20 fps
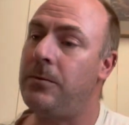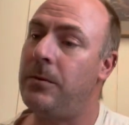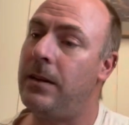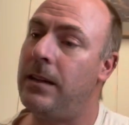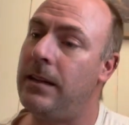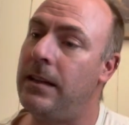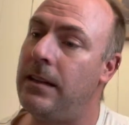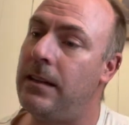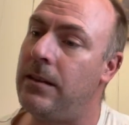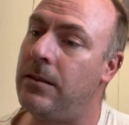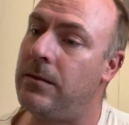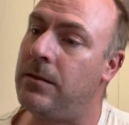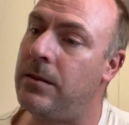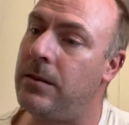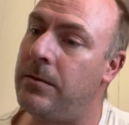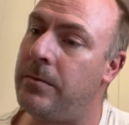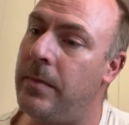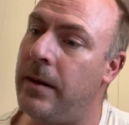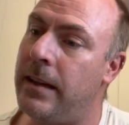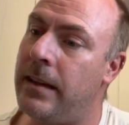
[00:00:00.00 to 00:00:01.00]
one I didn't do
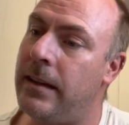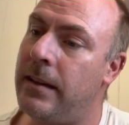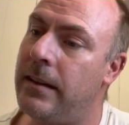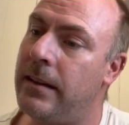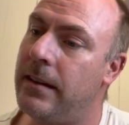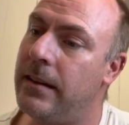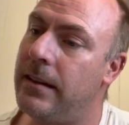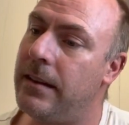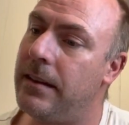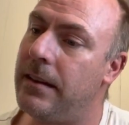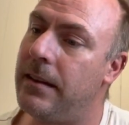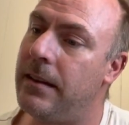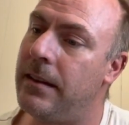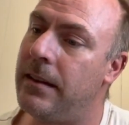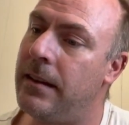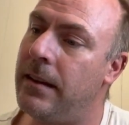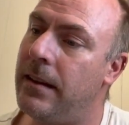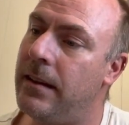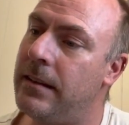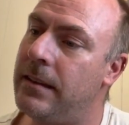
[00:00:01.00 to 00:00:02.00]
too bad
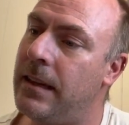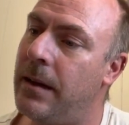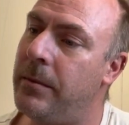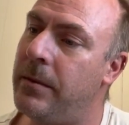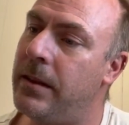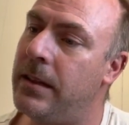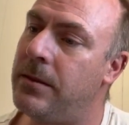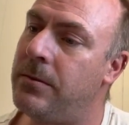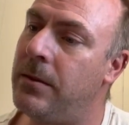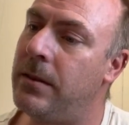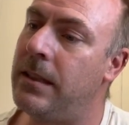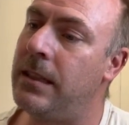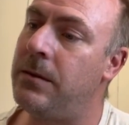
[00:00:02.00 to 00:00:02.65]
uh, time on this one.